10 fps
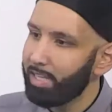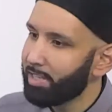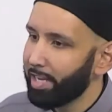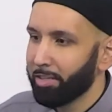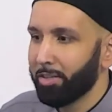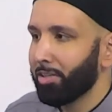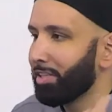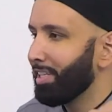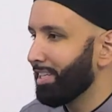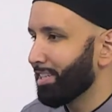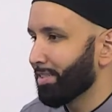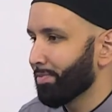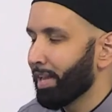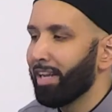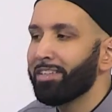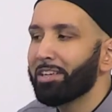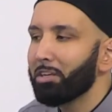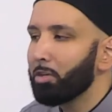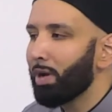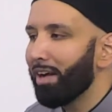they take your good deeds
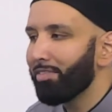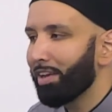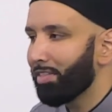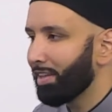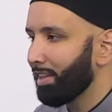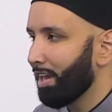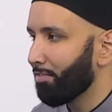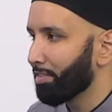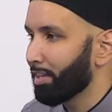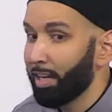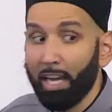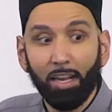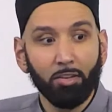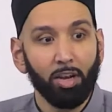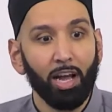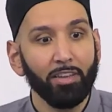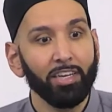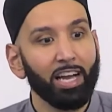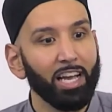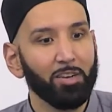until you have nothing left. Laylatul
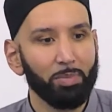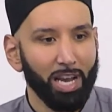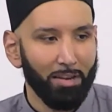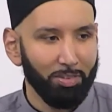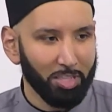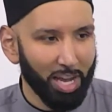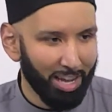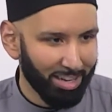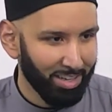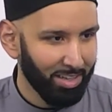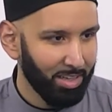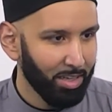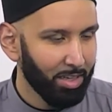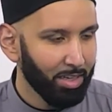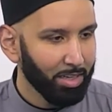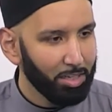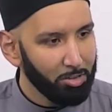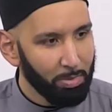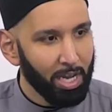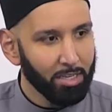Qadri khayrun min alfi shahr. Can
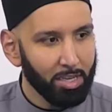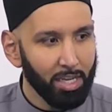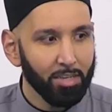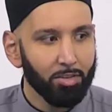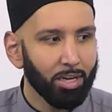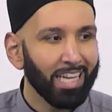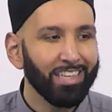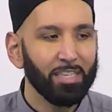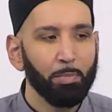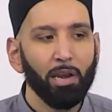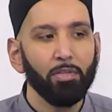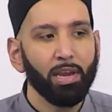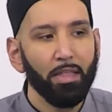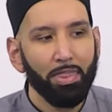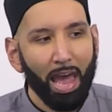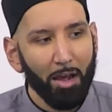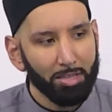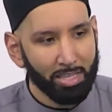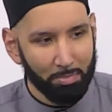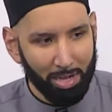you imagine Laylatul Qadr is better than a
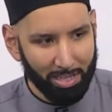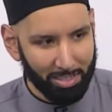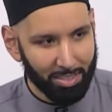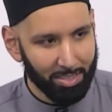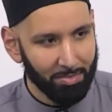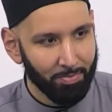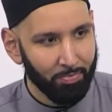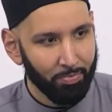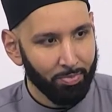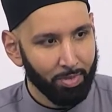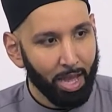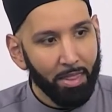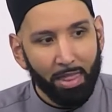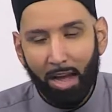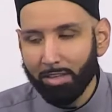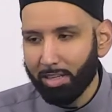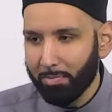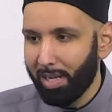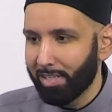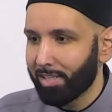thousand months? A
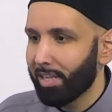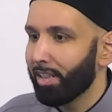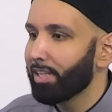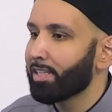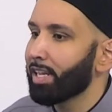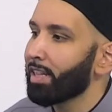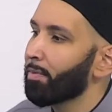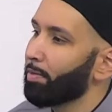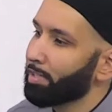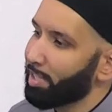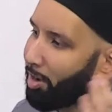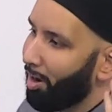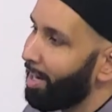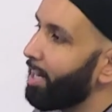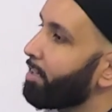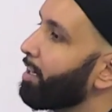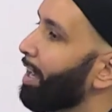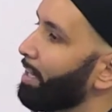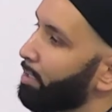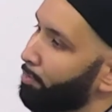thousand months. And let's say that a person caught Laylatul
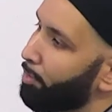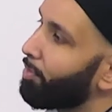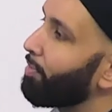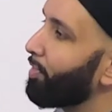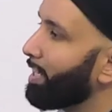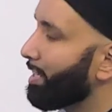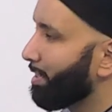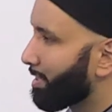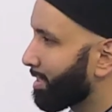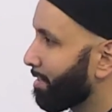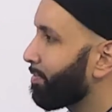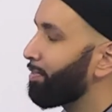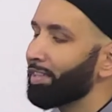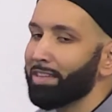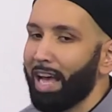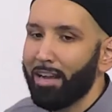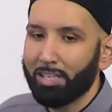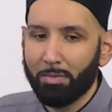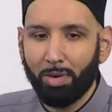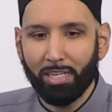Qadr for 50 years,
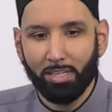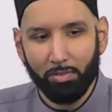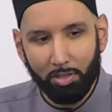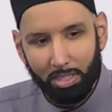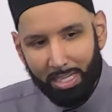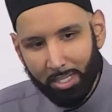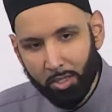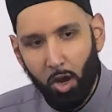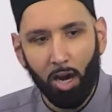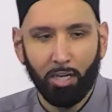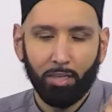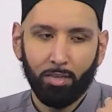50,000 months of good deeds gone.